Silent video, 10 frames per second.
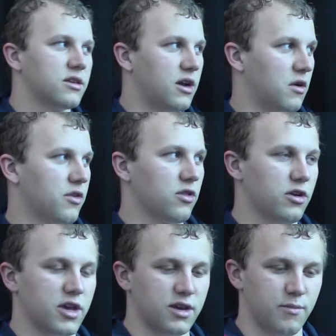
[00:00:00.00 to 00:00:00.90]
You know, they're
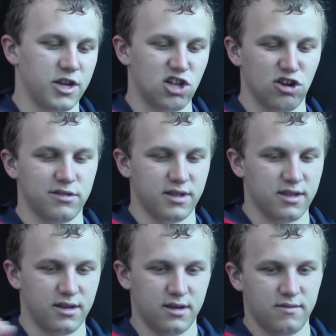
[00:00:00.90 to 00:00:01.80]
looking to make sure
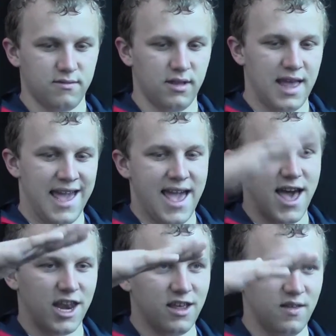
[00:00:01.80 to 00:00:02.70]
that the
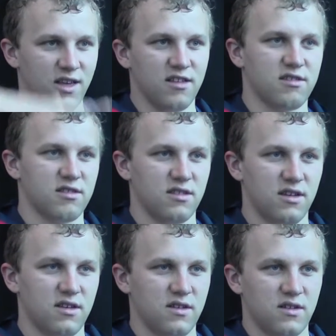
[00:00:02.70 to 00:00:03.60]
head is
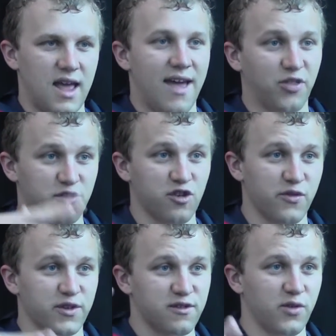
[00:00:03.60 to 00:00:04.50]
at the
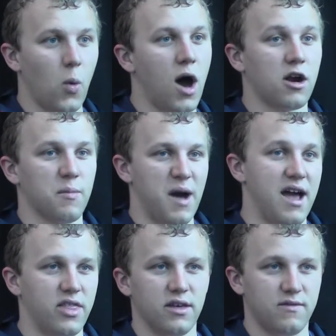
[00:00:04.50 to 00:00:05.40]
surface of the water
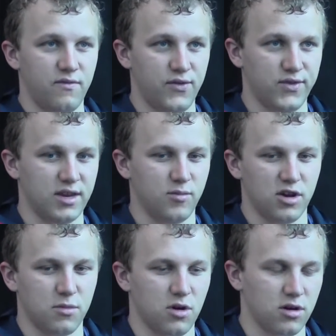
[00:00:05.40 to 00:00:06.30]
by the
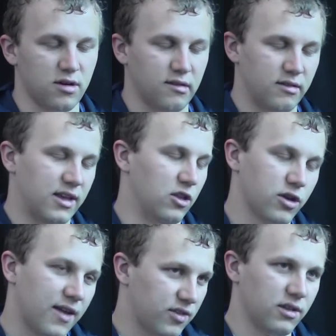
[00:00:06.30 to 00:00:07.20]
15-meter mark. They
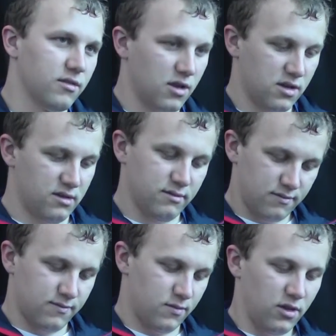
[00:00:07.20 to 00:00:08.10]
look at the
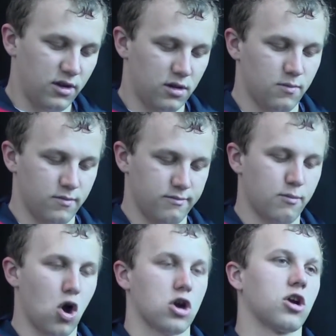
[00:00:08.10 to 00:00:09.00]
little
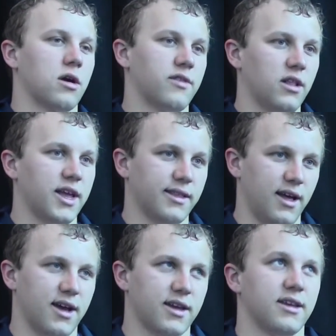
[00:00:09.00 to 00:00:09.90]
marker on the lane line.